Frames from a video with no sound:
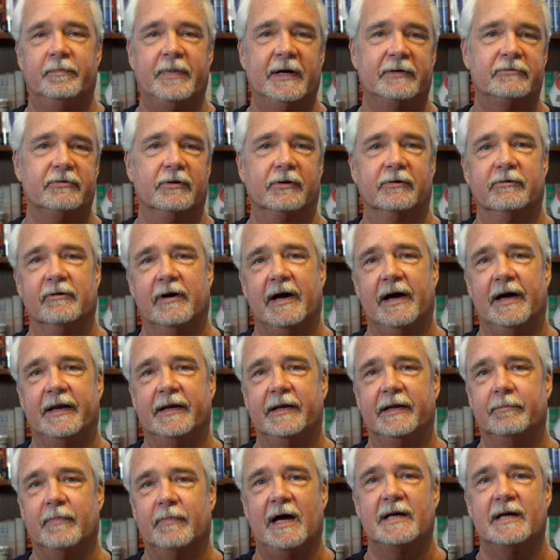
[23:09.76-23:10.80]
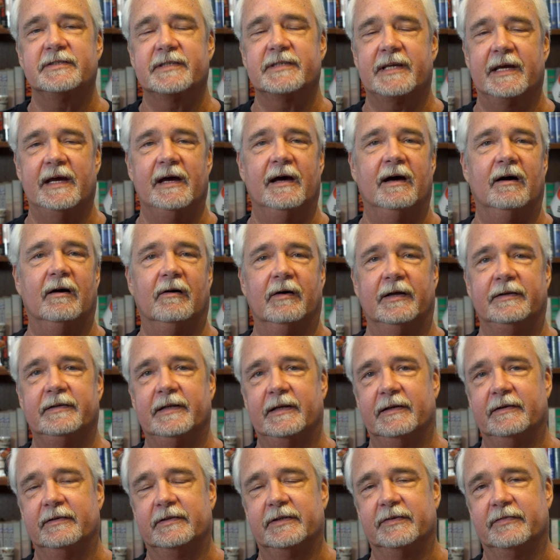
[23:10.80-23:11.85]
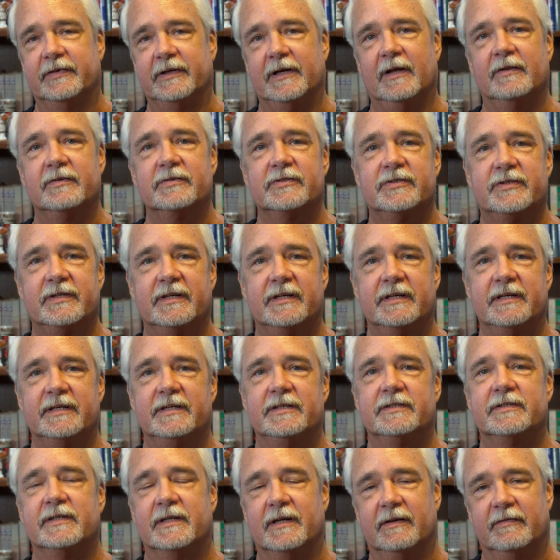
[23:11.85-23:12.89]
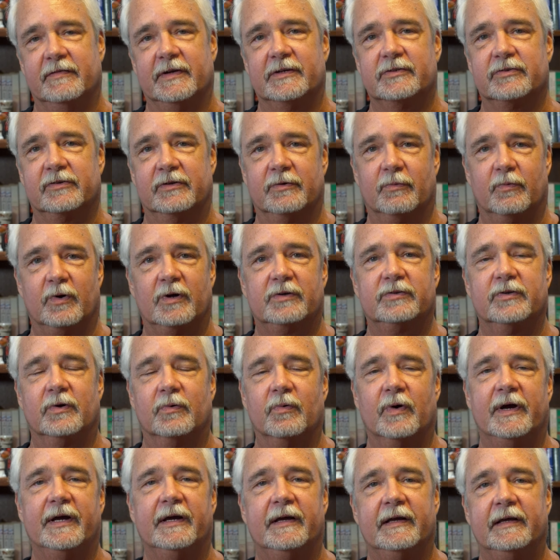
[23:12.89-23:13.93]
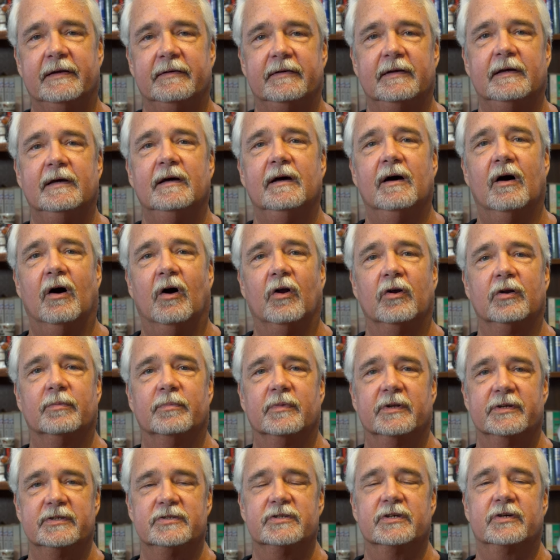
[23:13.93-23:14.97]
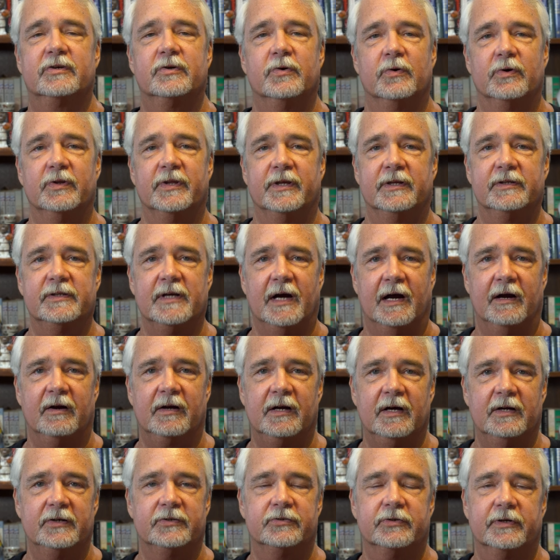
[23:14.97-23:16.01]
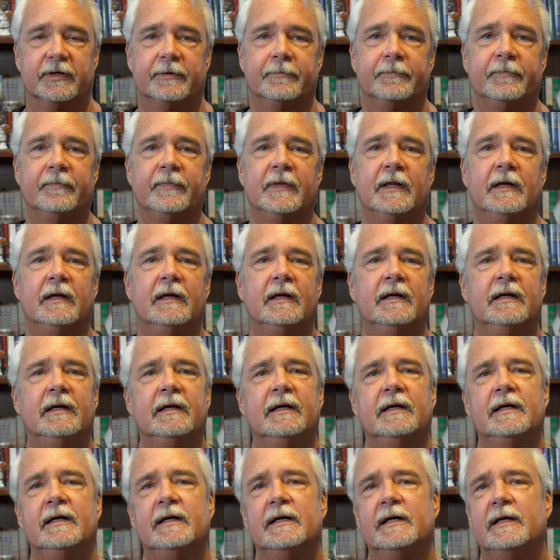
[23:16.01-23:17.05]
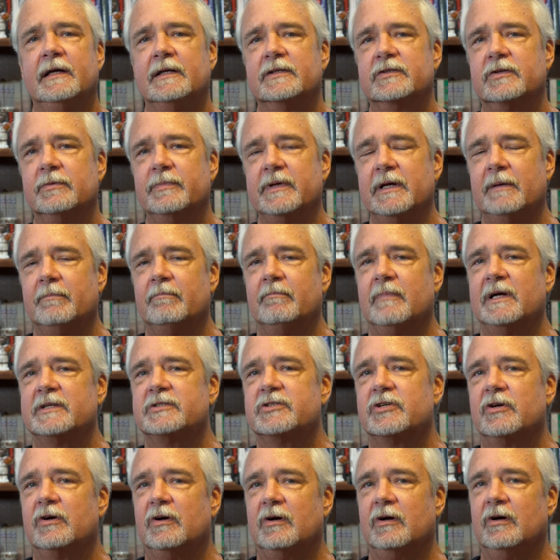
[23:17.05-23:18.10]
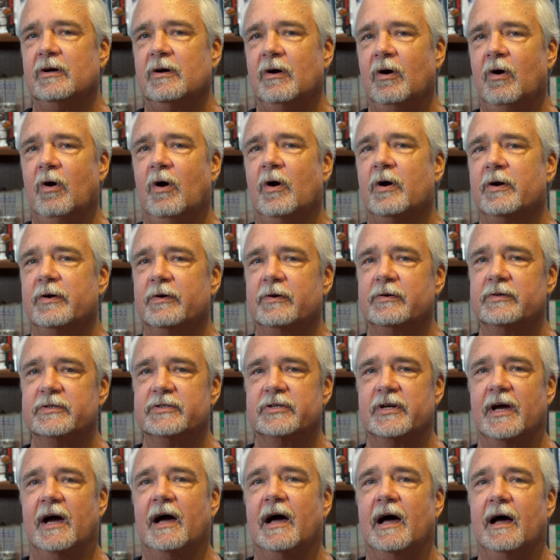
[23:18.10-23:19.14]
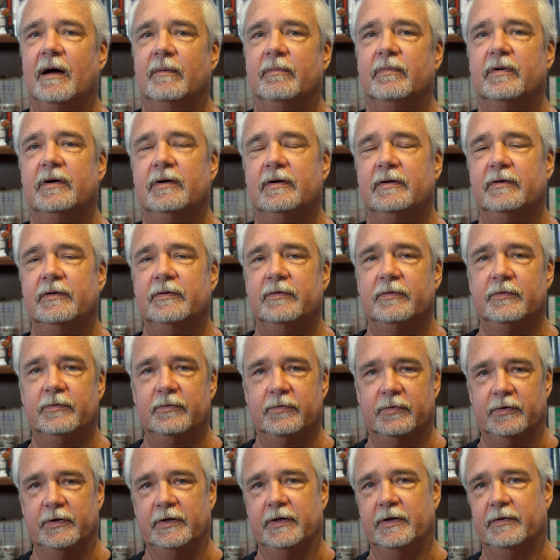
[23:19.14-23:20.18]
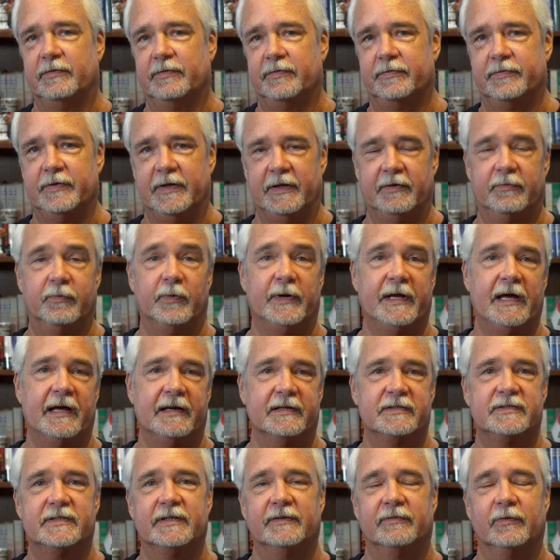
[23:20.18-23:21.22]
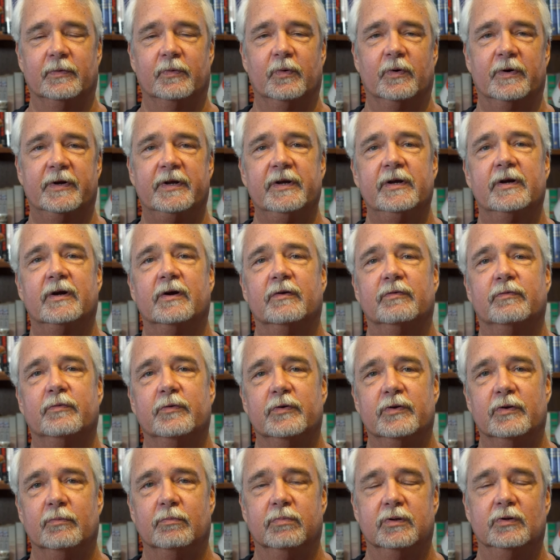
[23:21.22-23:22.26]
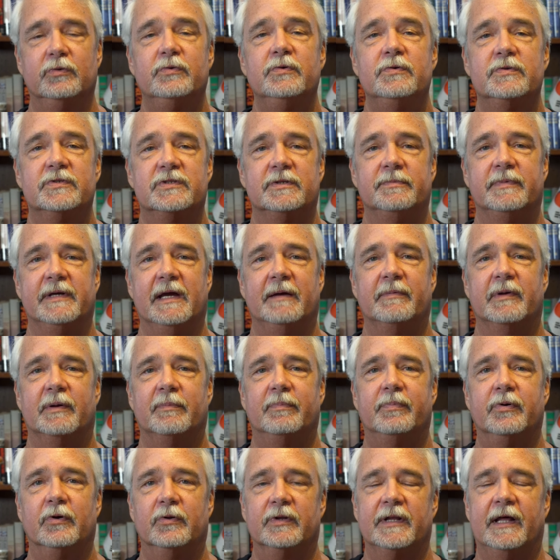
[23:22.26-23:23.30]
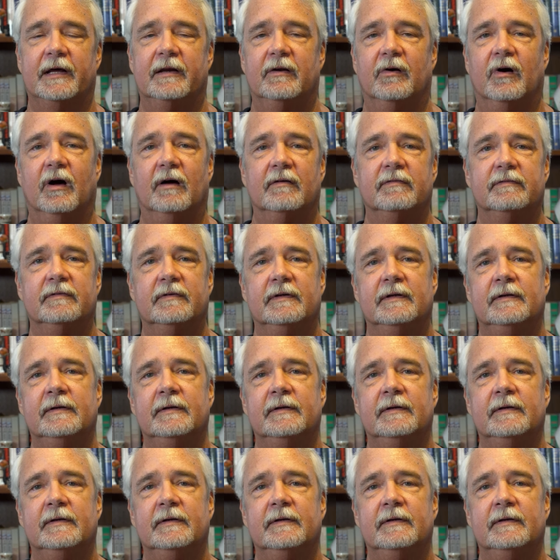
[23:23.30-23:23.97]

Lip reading: Petrograd and Moscow and then to the other cities and eventually work their way and ultimately secure the entire country. It's going to be a much harder job if we had a civil war here for the Blues to be able to pull that off.